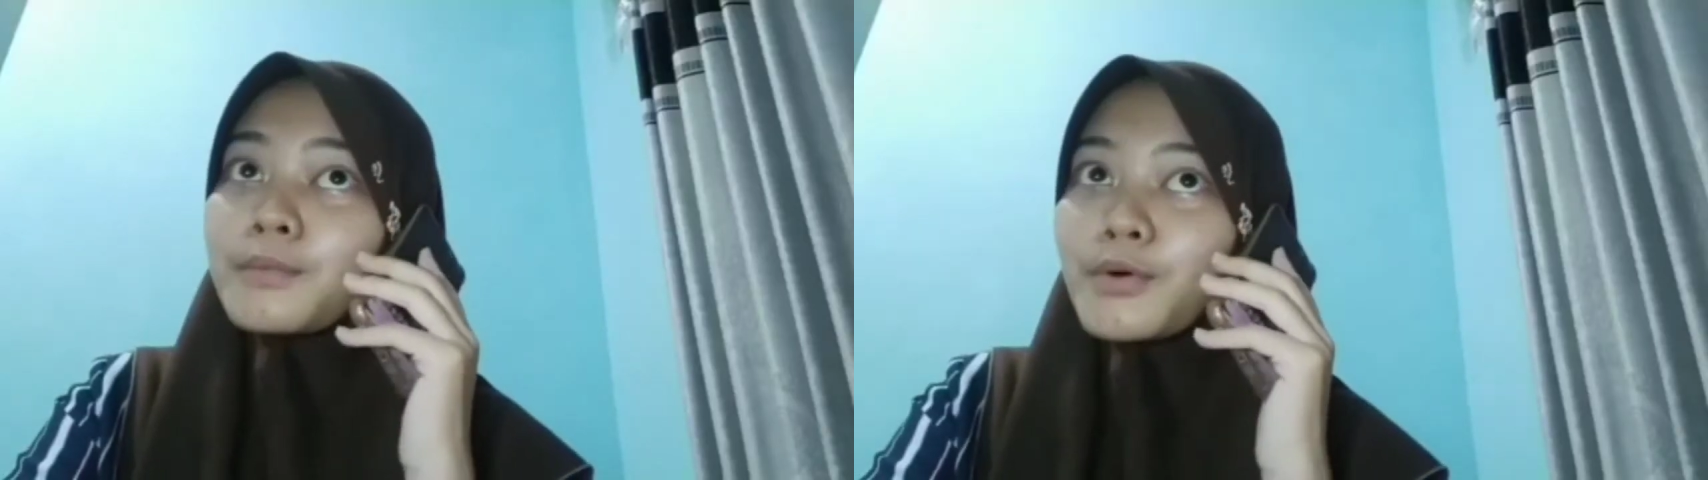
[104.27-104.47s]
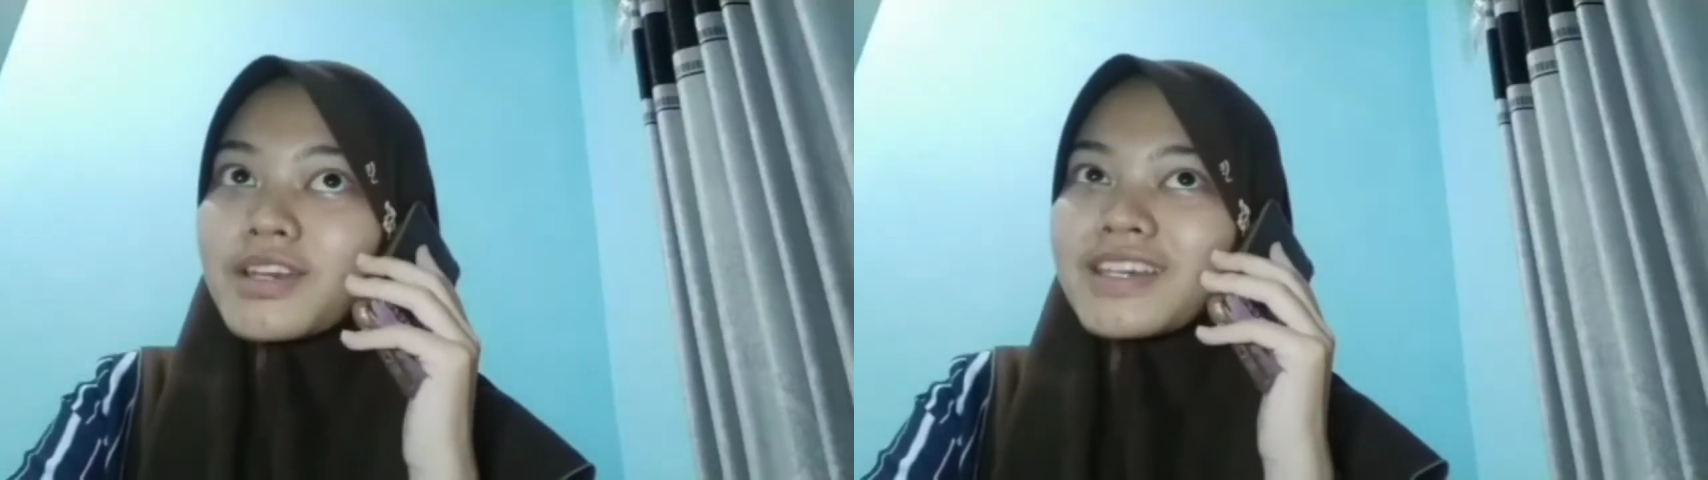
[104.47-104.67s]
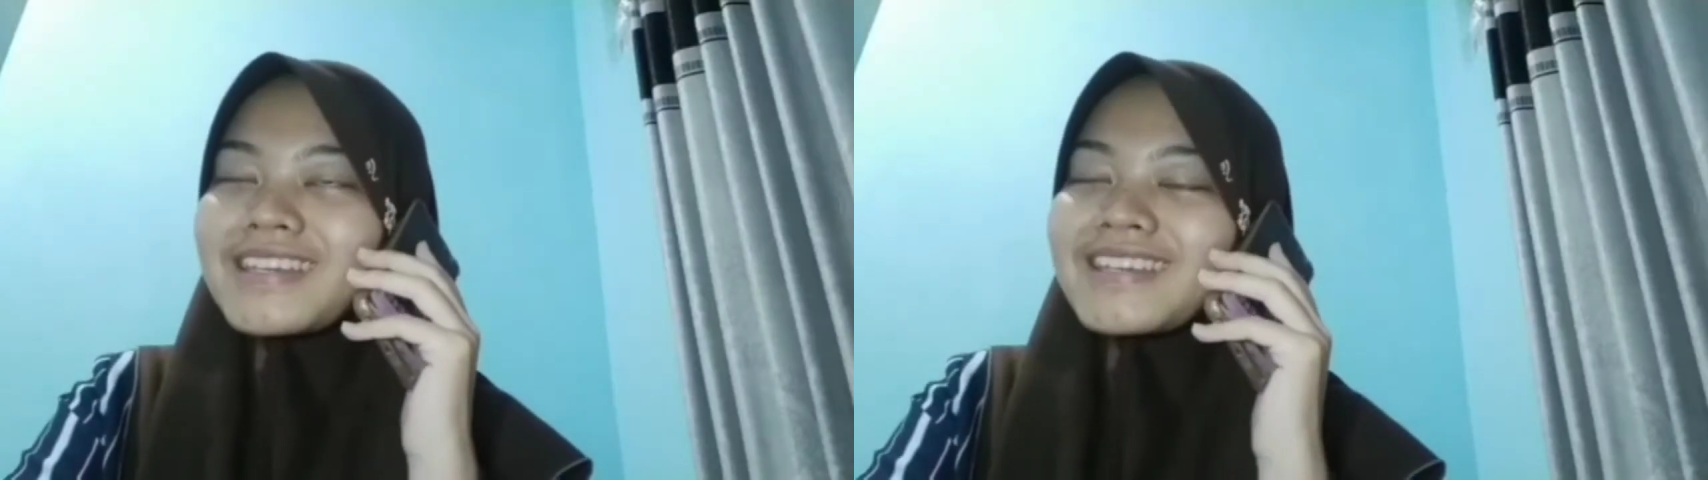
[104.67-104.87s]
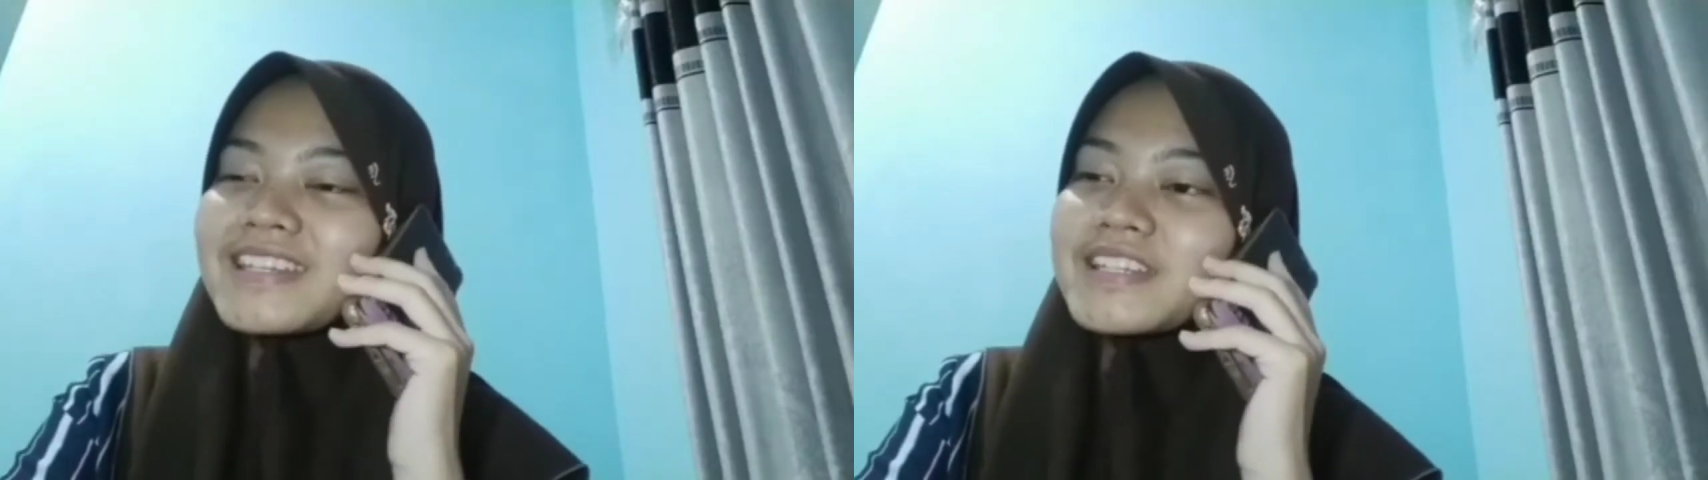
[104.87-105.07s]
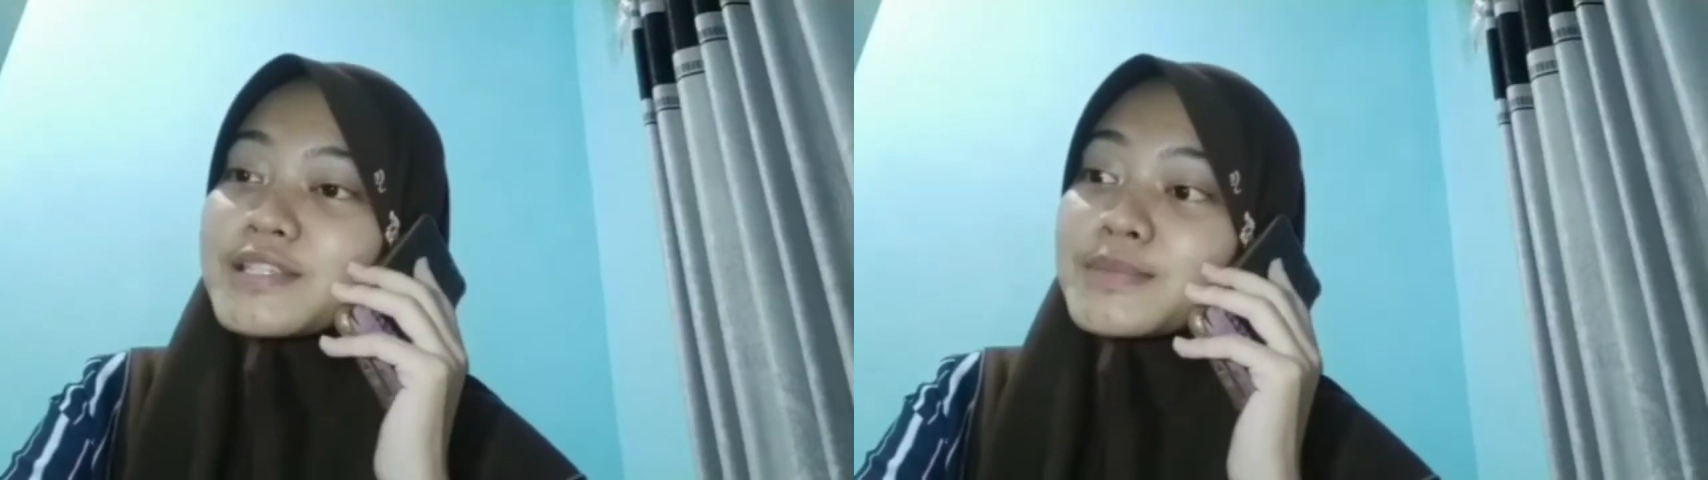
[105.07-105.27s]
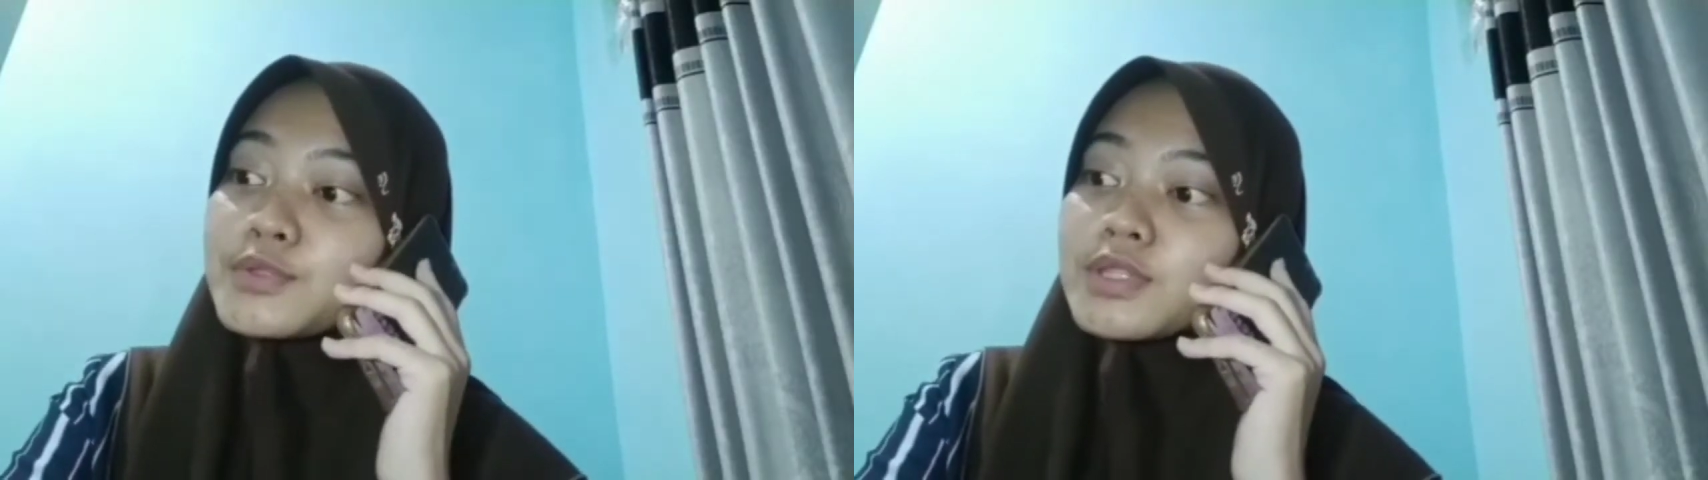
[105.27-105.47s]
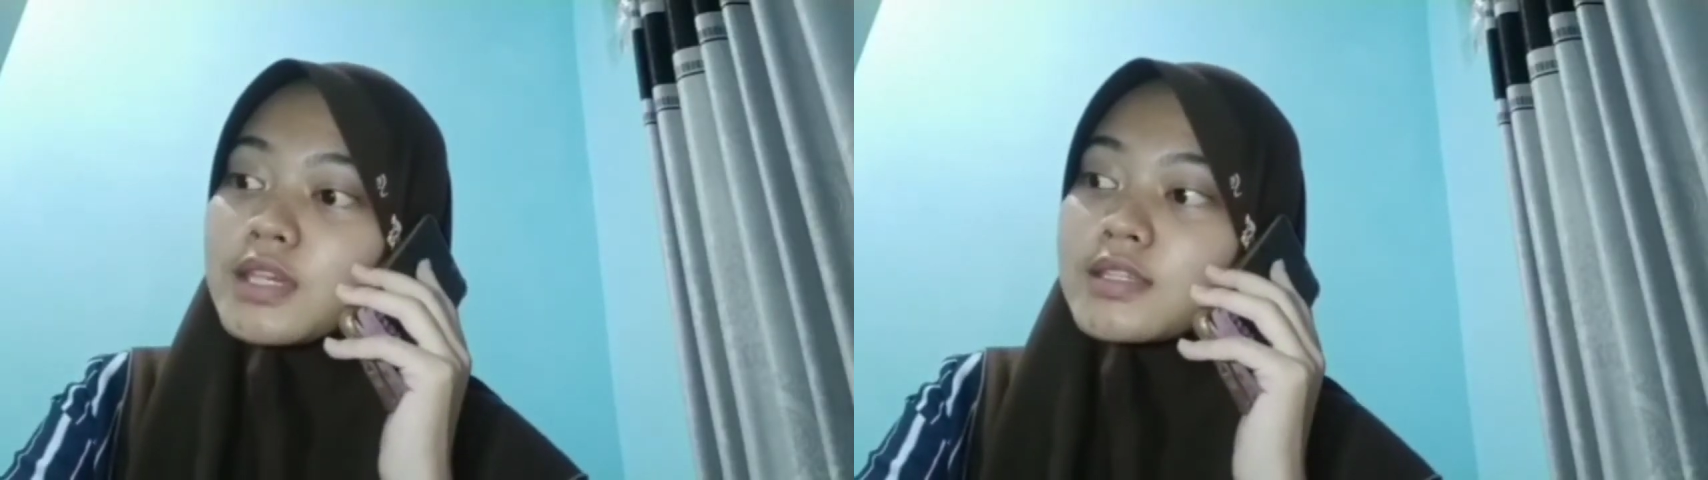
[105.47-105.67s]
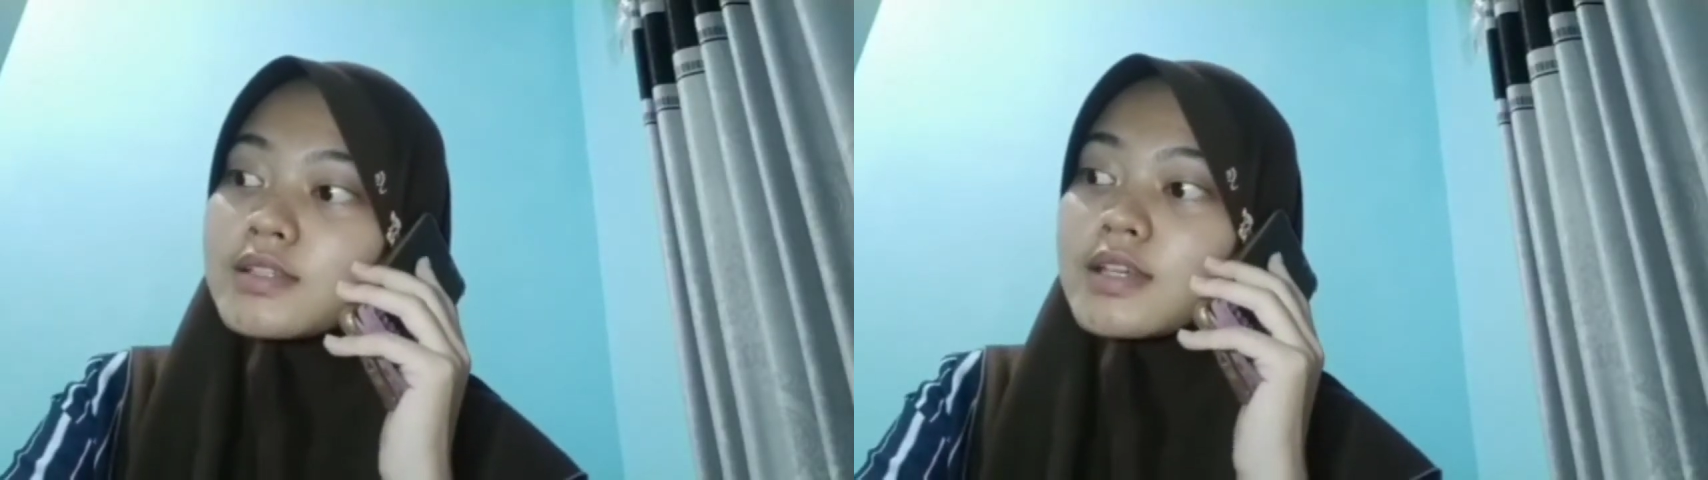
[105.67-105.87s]
Morning, this is
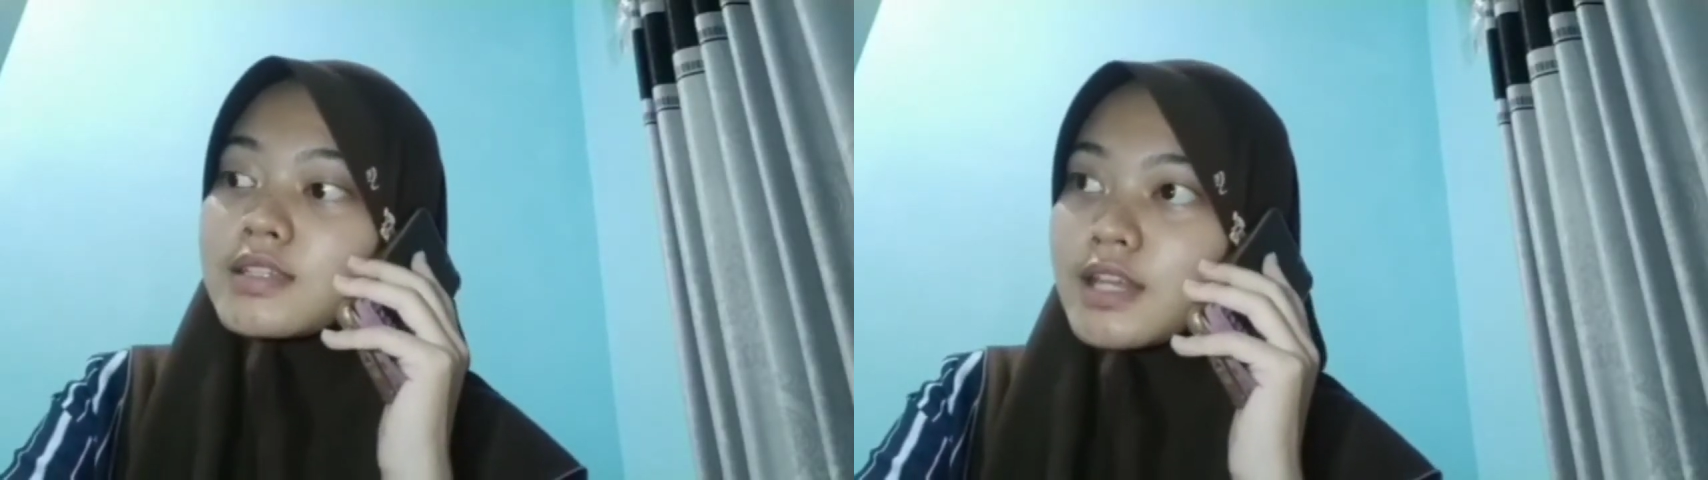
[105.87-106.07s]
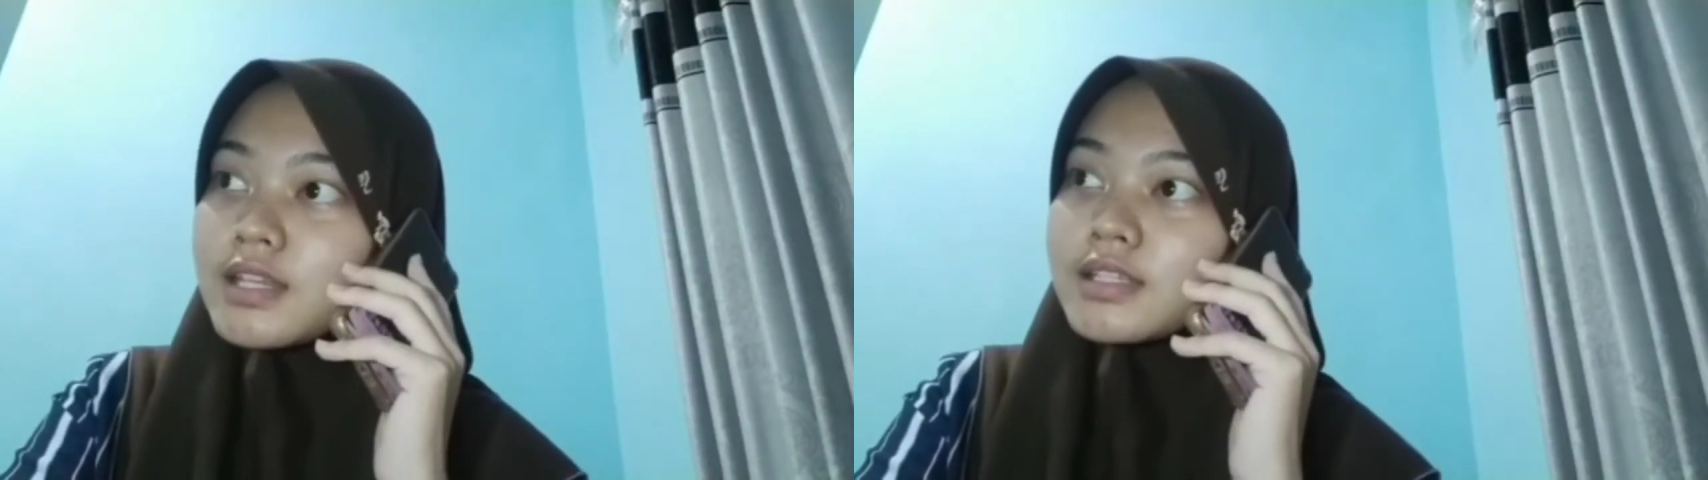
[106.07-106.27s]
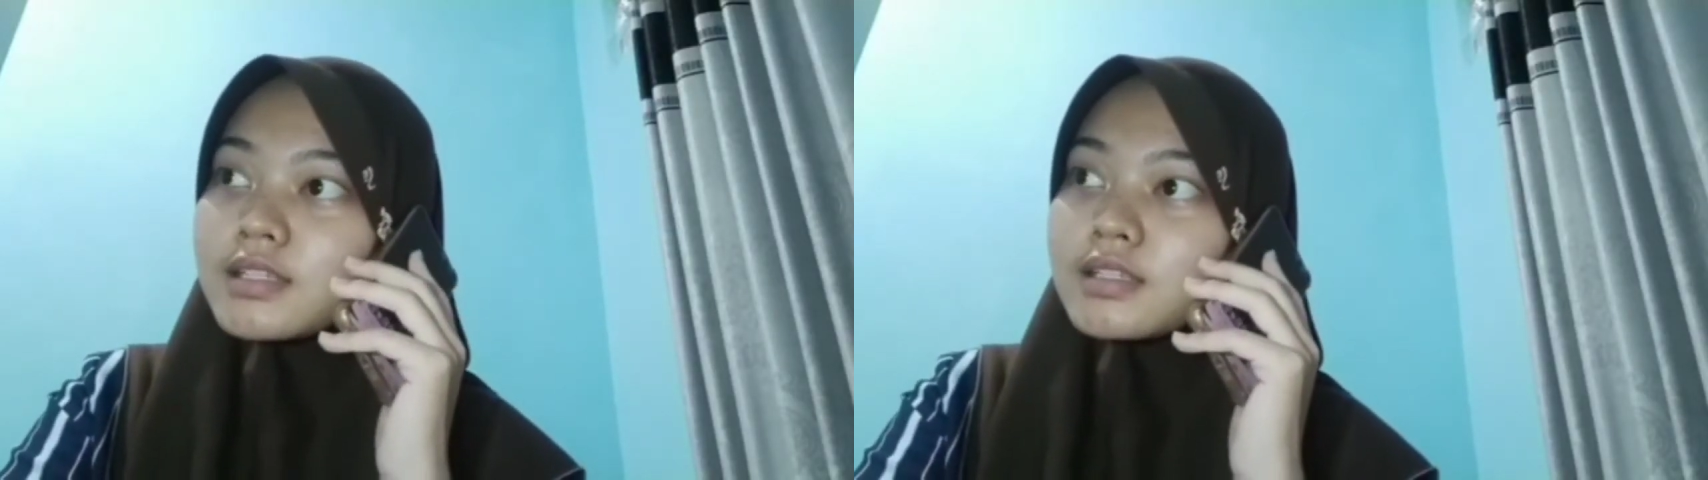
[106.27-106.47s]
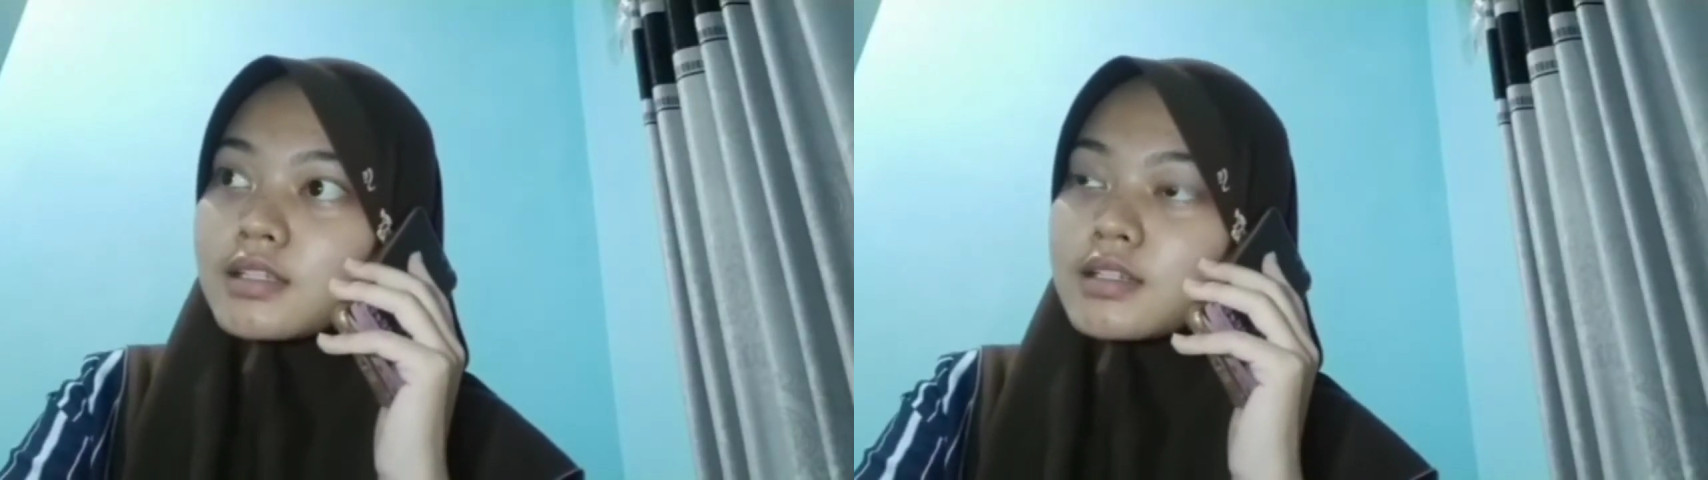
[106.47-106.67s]
Mutia's residence.